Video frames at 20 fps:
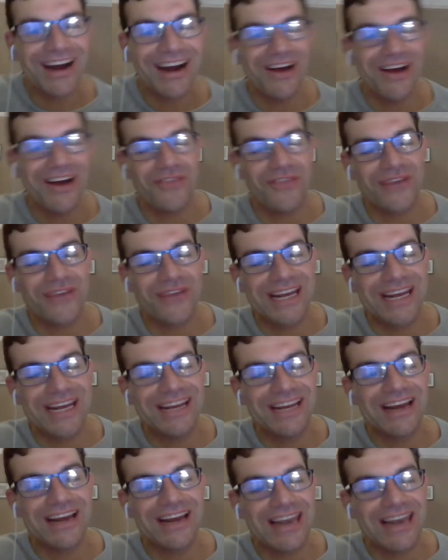
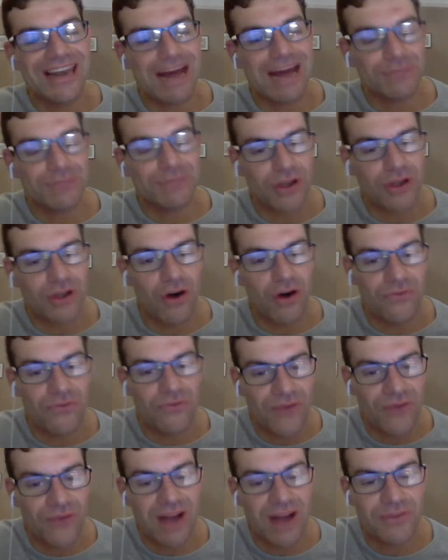3 laps of
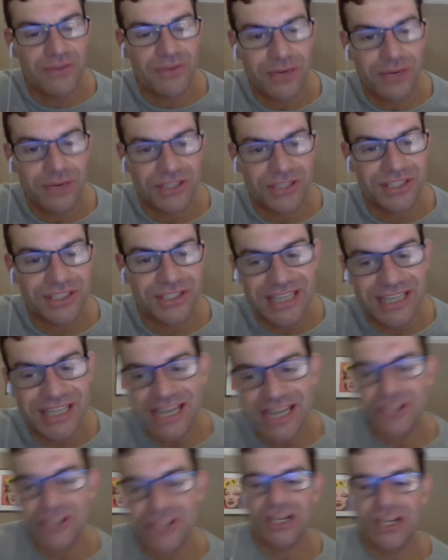5 questions
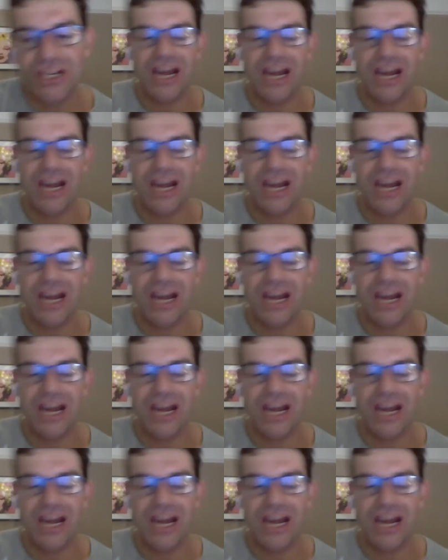each.